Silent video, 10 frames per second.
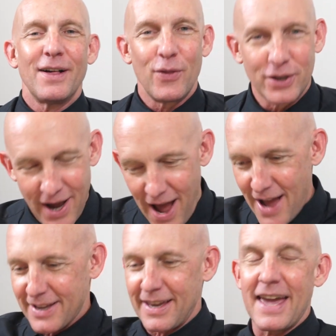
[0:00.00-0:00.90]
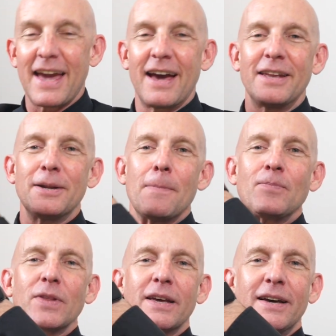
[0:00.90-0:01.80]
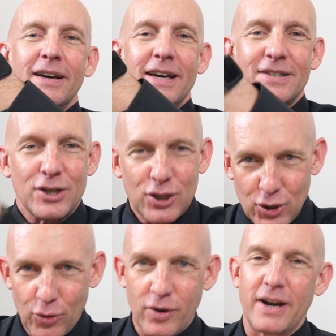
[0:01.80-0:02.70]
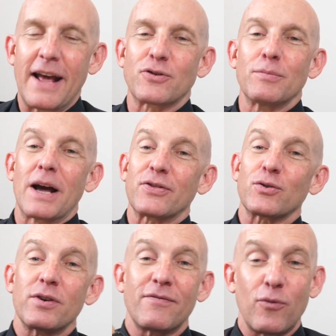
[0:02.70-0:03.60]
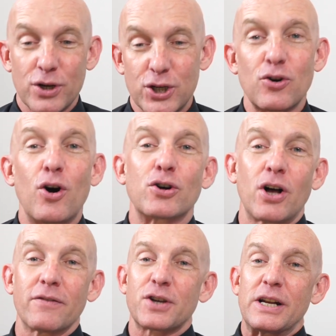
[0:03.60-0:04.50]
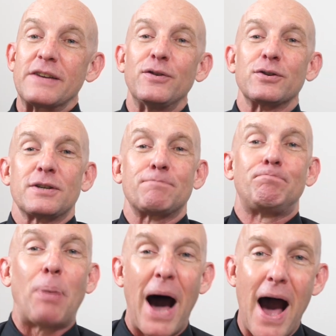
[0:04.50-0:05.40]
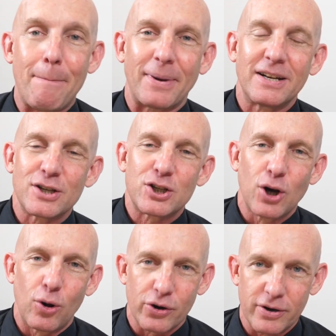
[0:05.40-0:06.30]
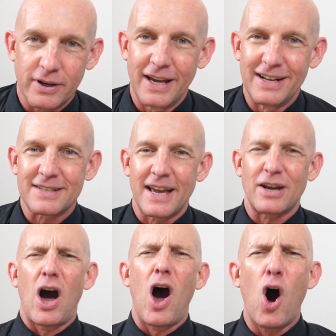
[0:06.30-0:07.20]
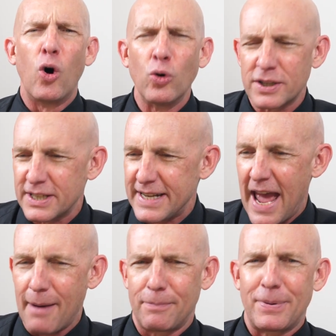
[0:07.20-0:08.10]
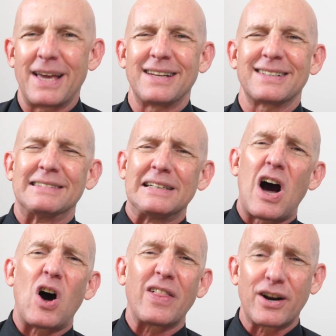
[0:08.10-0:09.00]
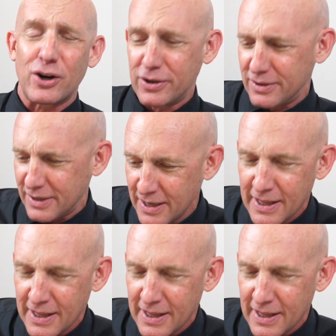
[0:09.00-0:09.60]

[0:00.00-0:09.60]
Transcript: the dock and as he's doing it after about three or four strokes all of a sudden he feels this pop in his shoulder and it's like oh stab of pain he's like oh that hurt